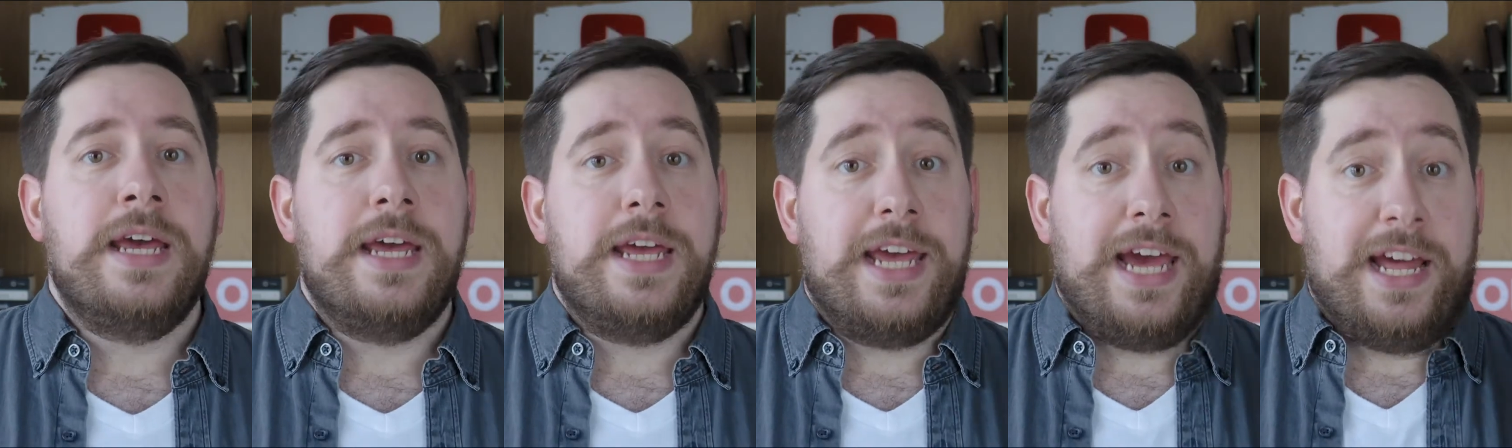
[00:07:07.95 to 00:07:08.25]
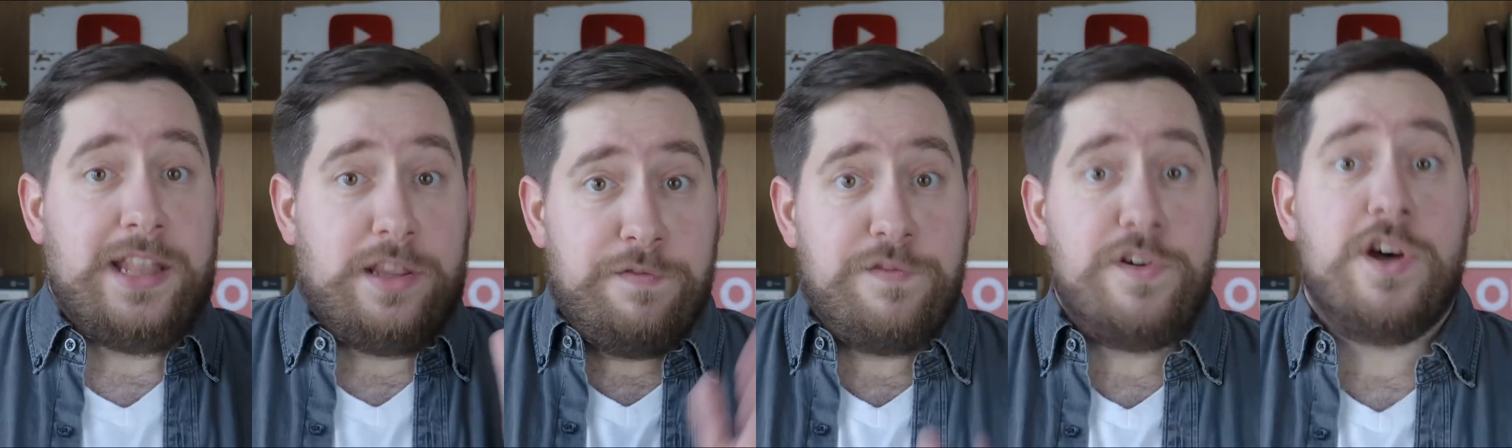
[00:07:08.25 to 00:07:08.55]
It
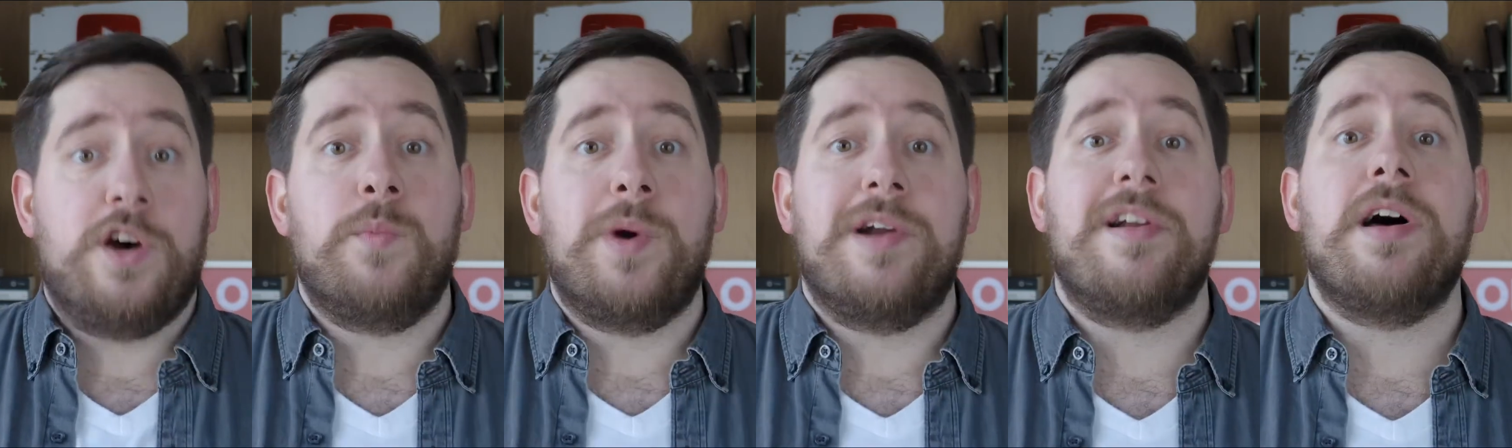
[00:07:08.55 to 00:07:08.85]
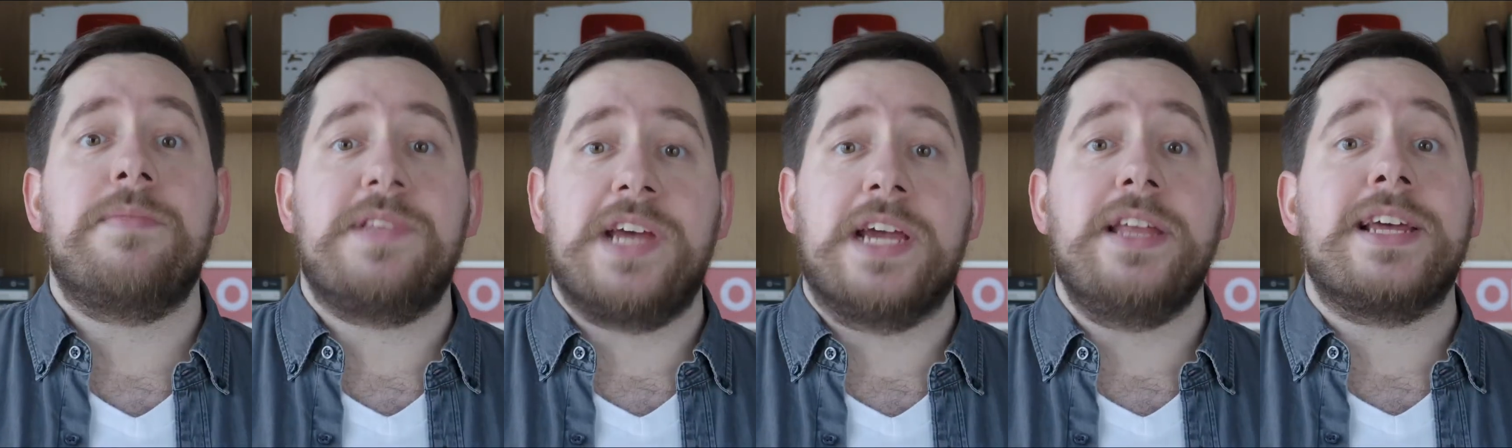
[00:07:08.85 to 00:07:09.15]
had the firmware
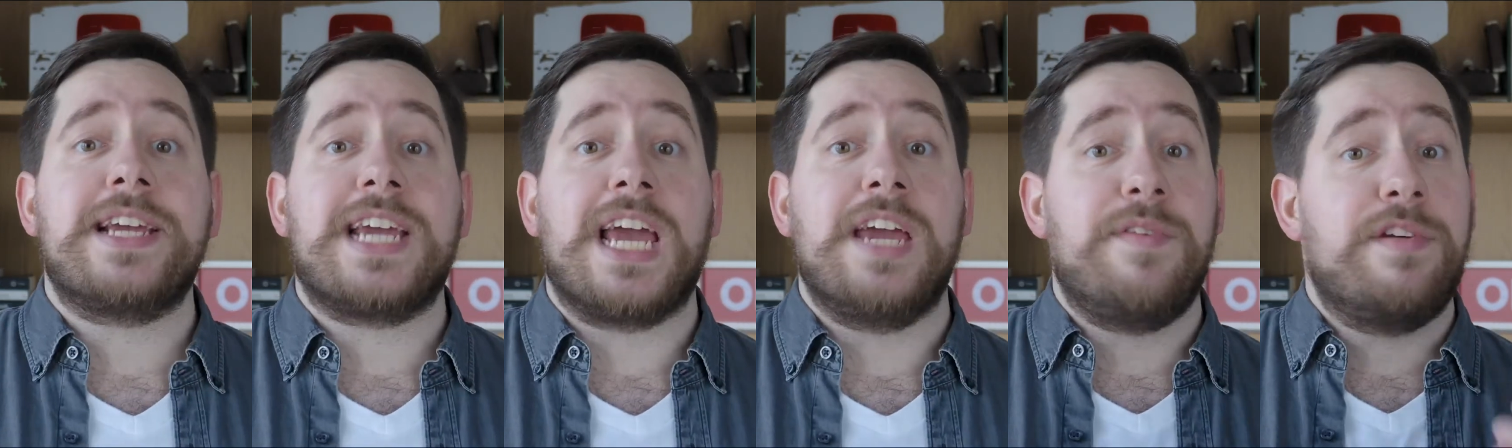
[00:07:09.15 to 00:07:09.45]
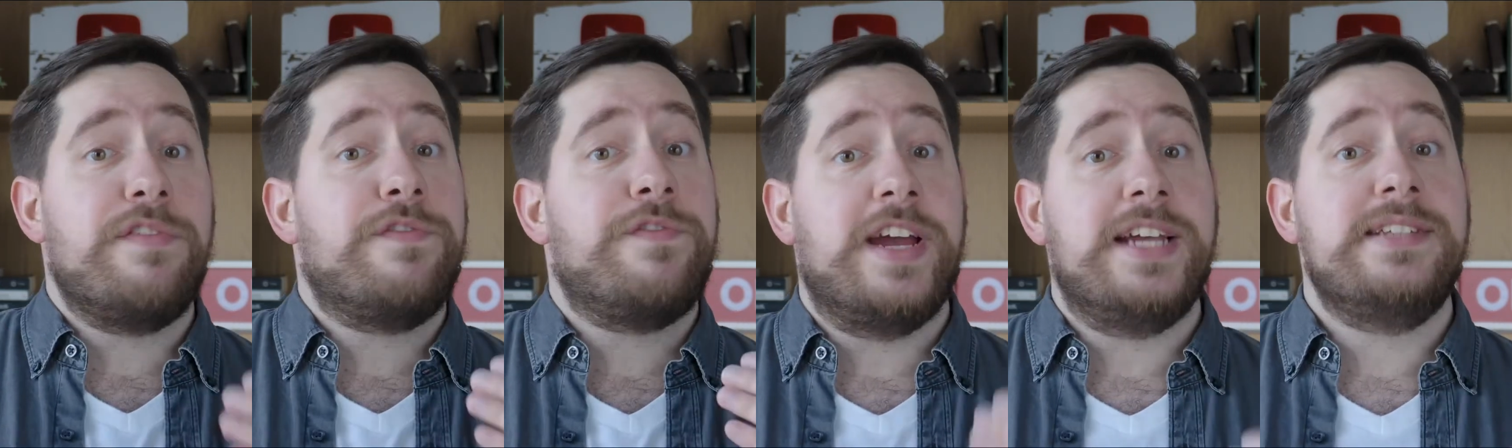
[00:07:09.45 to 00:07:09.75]
update that gave
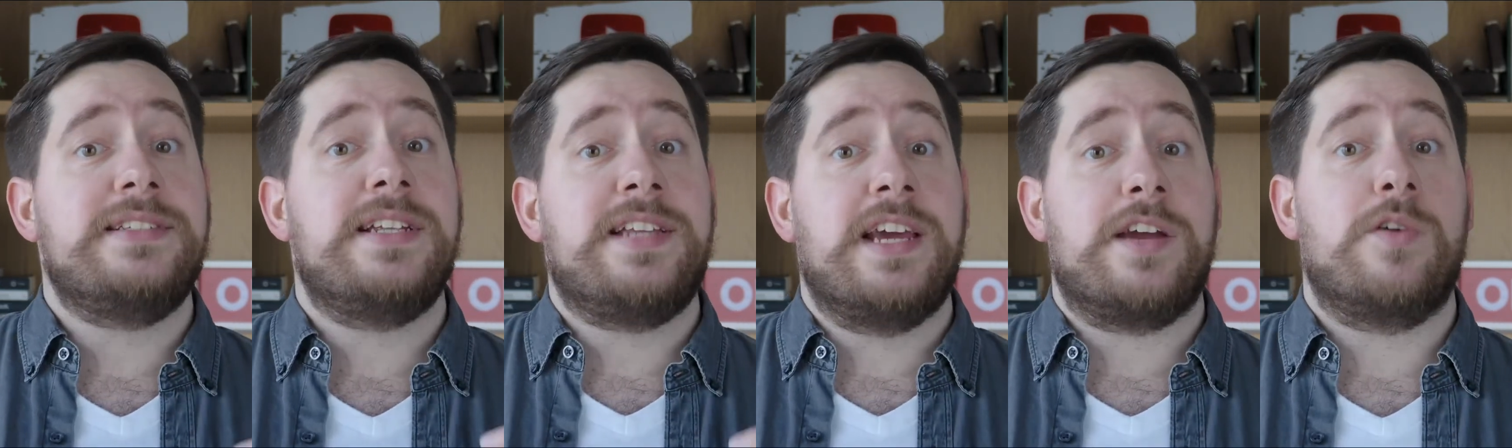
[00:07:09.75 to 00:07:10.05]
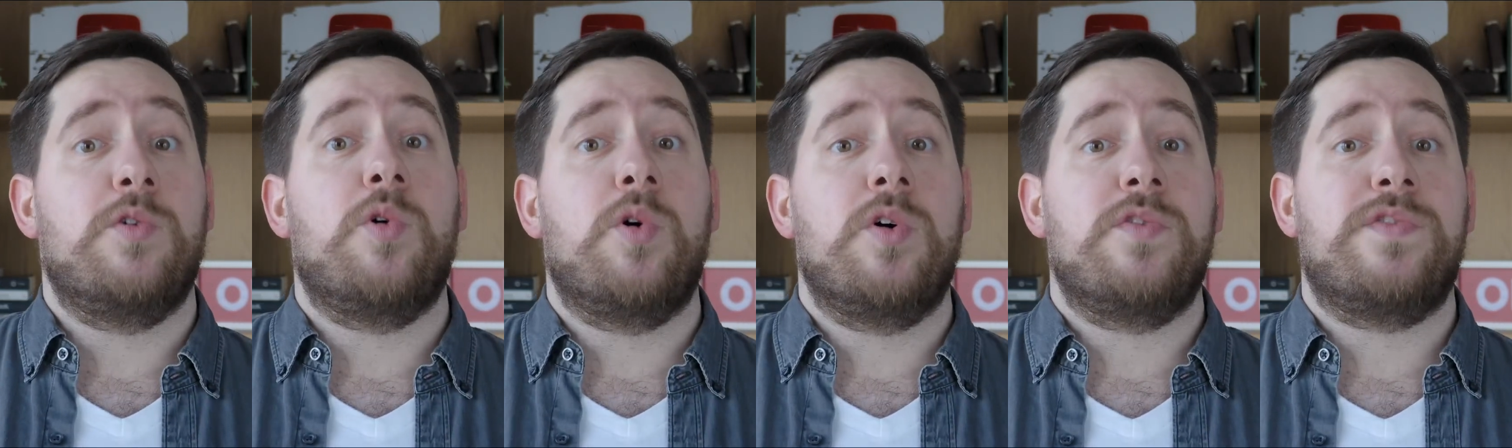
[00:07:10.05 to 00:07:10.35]
it phase detect
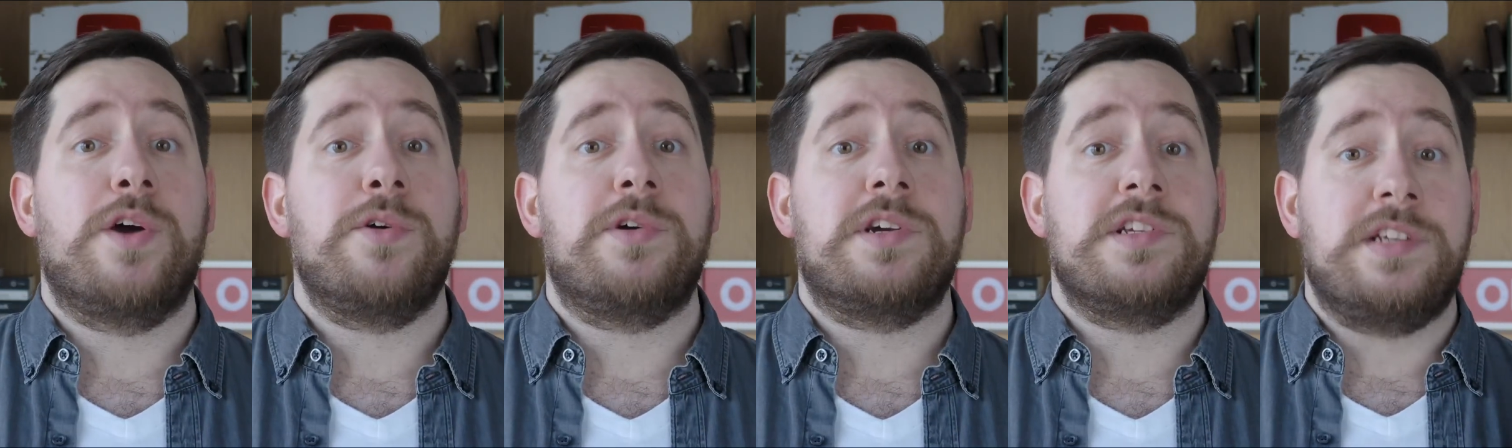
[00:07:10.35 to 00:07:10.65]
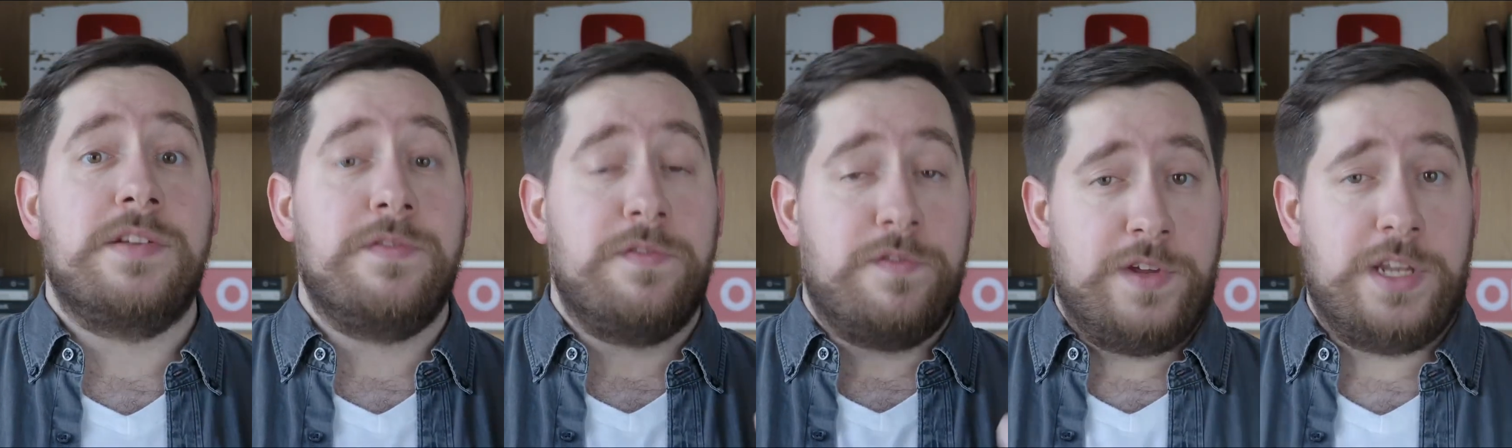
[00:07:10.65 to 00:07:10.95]

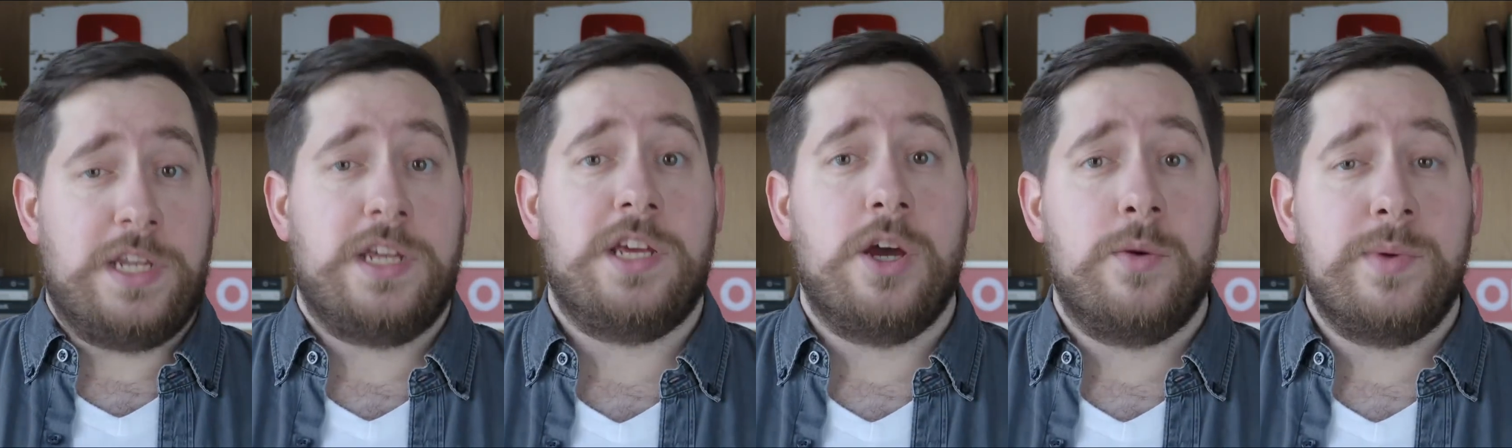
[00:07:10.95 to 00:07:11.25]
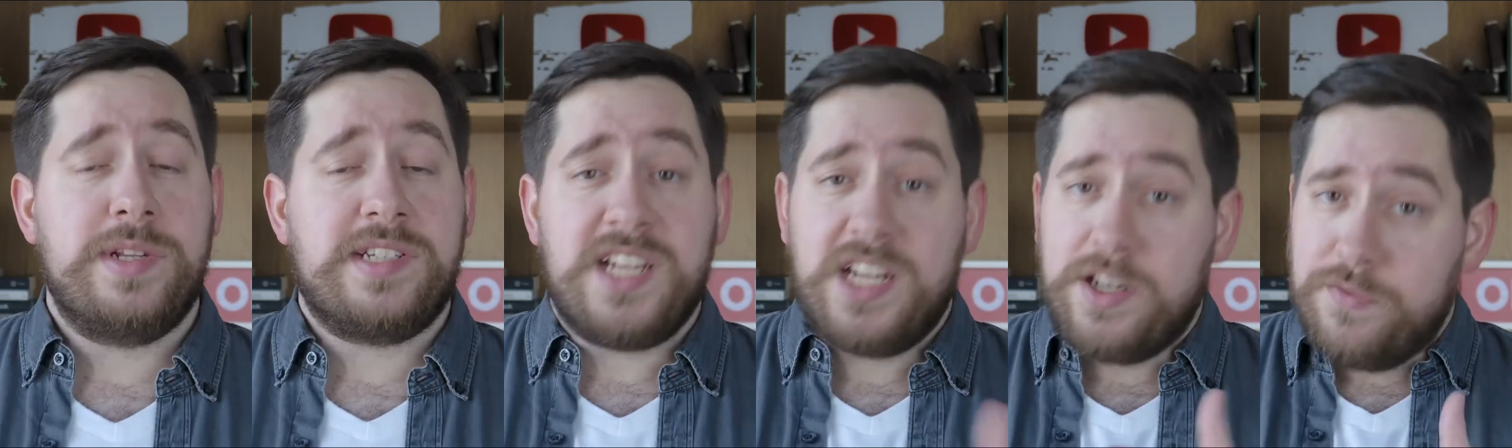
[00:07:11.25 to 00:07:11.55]
autofocus in video
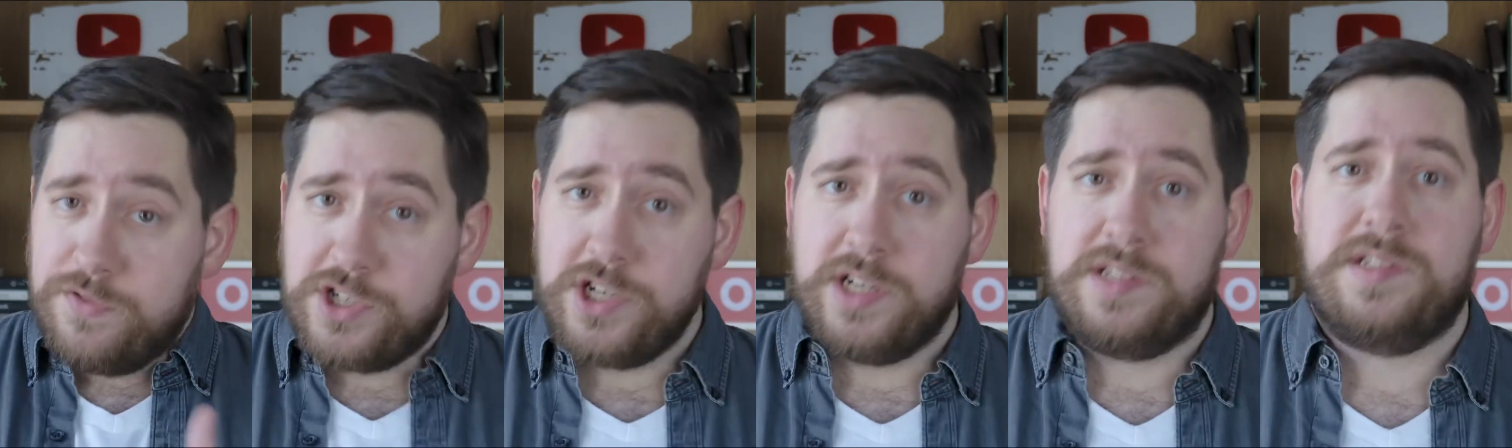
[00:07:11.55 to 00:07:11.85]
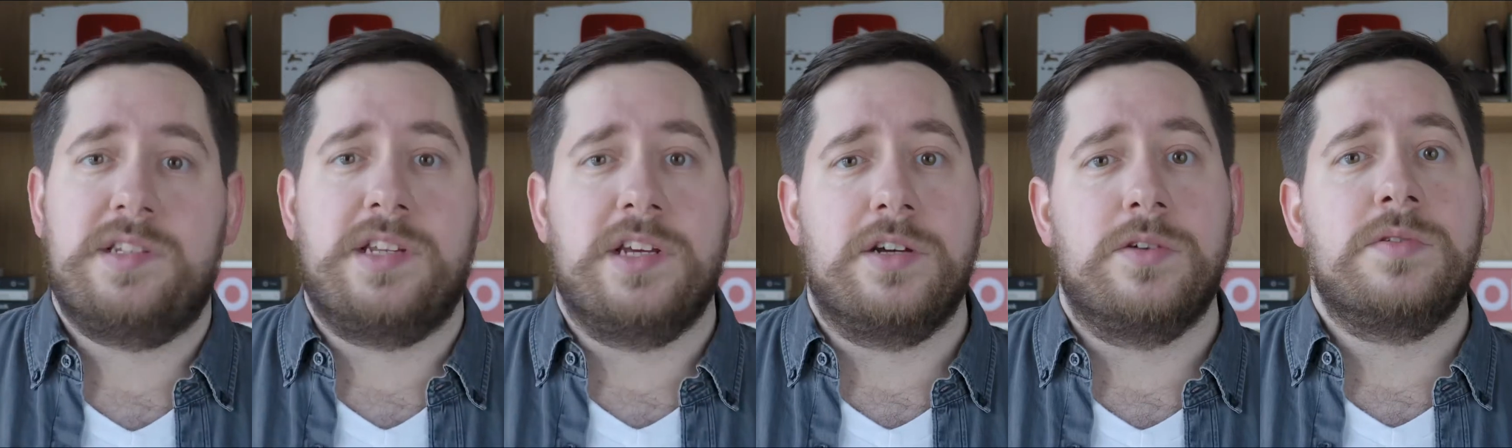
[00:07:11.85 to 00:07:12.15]
instead of just
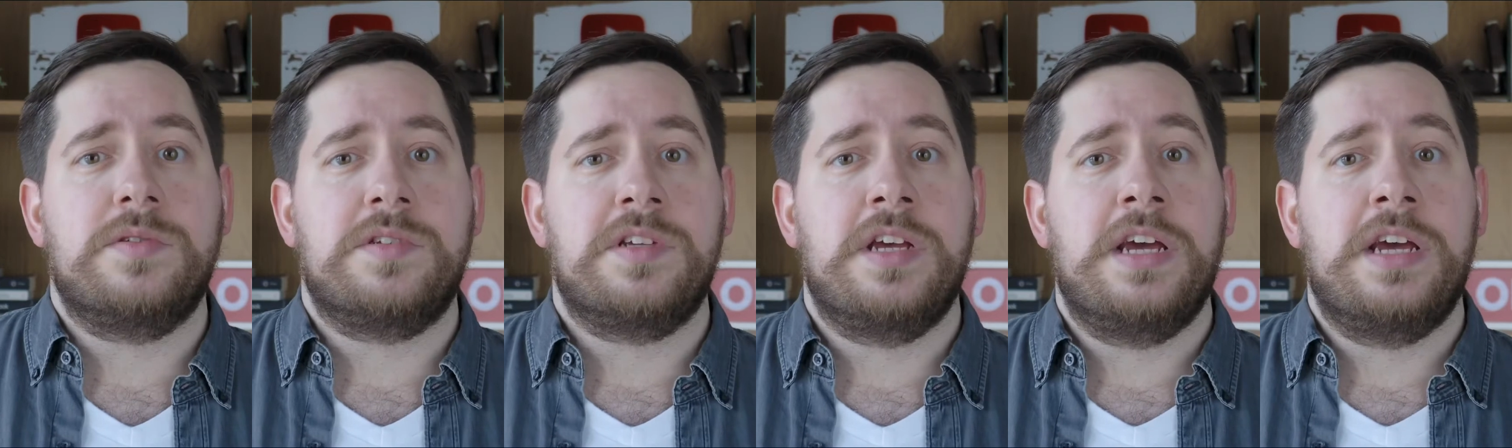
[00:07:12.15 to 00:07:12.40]
stills,